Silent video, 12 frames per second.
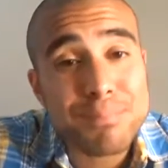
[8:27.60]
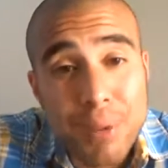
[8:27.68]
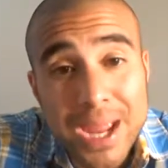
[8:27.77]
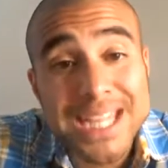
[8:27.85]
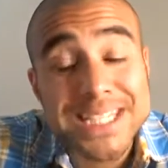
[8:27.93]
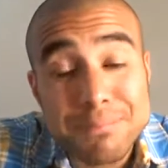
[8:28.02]

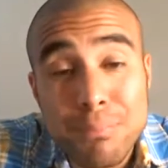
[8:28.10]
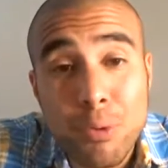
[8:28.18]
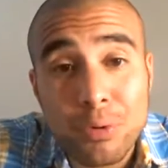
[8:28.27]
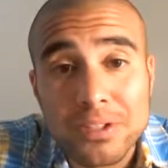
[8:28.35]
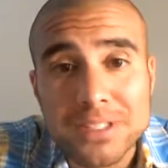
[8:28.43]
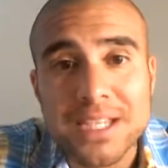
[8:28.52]
and
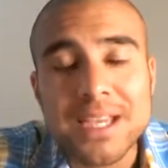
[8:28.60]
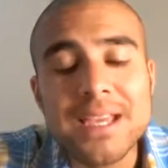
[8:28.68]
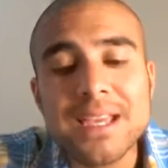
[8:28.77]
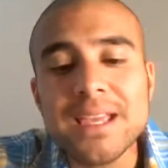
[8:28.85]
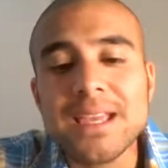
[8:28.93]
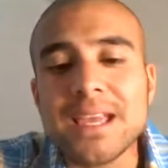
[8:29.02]
important.
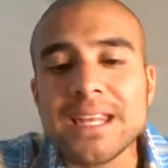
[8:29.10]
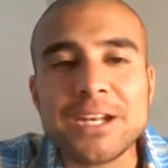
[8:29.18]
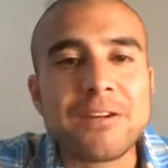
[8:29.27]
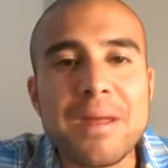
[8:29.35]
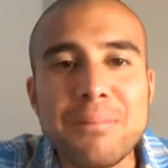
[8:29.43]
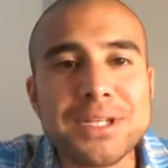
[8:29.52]
And I
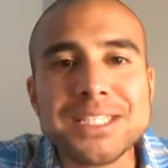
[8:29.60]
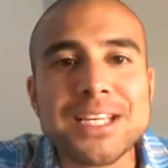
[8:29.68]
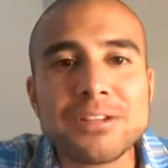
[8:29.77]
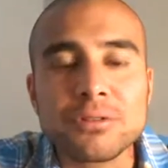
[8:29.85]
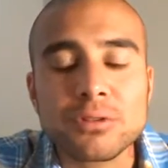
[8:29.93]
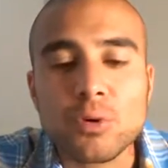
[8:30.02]
know that may
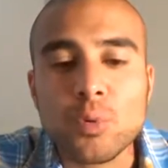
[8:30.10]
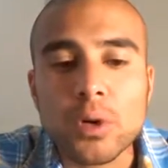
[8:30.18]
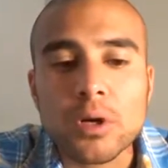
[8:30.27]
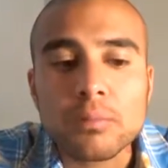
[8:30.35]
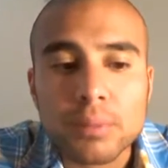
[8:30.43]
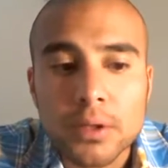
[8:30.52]
sound a little
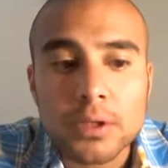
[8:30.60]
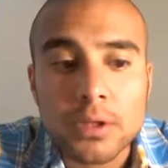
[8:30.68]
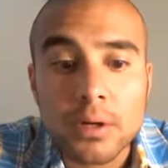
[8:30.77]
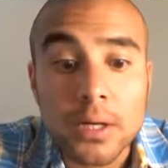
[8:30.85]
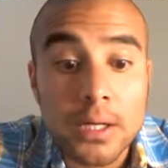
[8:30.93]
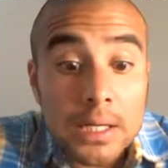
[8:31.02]
weird, but
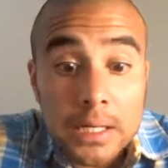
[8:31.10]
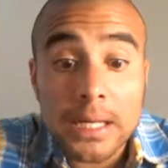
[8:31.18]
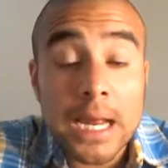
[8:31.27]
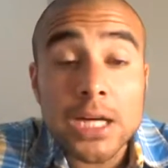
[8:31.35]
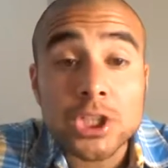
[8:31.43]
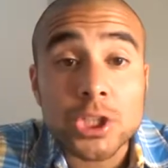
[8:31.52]
it
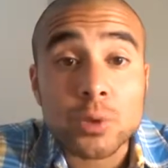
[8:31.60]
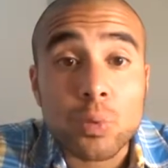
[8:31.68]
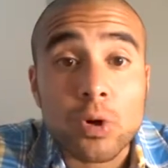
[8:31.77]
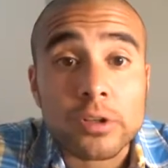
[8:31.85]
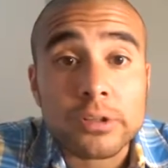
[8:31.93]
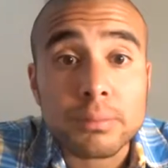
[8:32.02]
actually
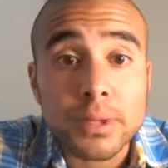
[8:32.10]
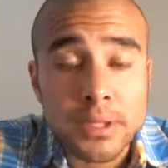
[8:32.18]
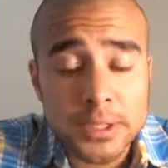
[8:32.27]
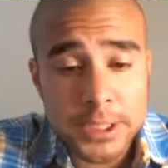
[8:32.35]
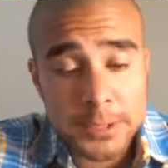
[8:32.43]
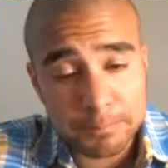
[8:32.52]
works,
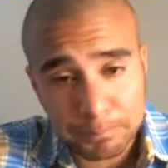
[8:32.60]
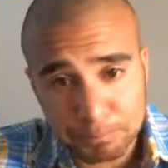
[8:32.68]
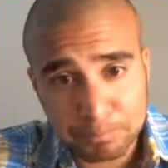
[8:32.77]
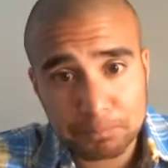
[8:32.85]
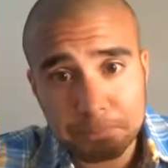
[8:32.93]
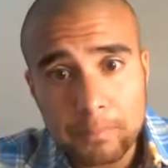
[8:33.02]
because
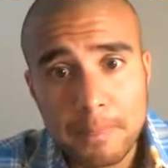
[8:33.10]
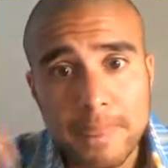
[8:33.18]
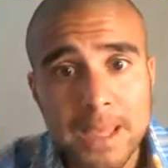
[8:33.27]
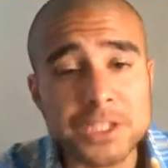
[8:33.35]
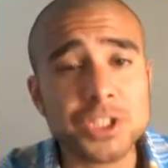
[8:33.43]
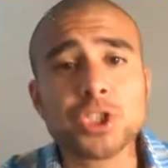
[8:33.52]

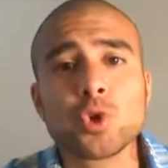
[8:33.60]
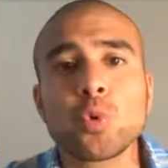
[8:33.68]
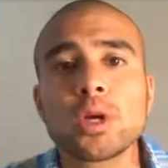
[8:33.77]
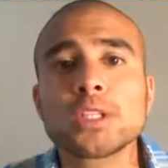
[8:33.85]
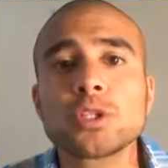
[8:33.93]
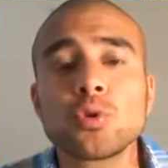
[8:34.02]
just a
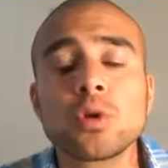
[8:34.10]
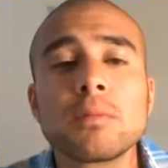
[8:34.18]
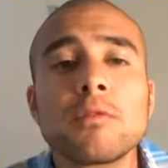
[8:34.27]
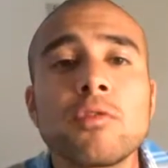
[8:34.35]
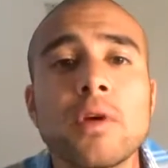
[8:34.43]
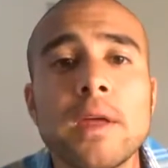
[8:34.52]
quick story
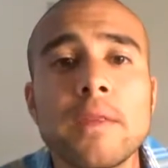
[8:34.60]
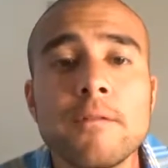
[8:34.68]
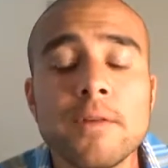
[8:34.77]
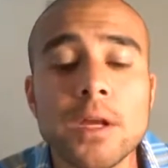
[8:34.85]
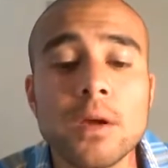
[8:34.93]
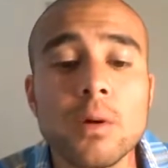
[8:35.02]
before I end the
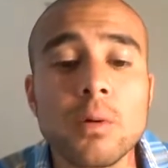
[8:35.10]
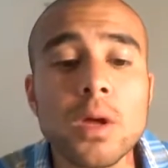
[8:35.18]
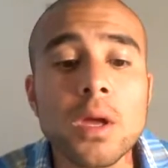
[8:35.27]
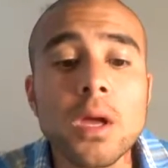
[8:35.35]
video.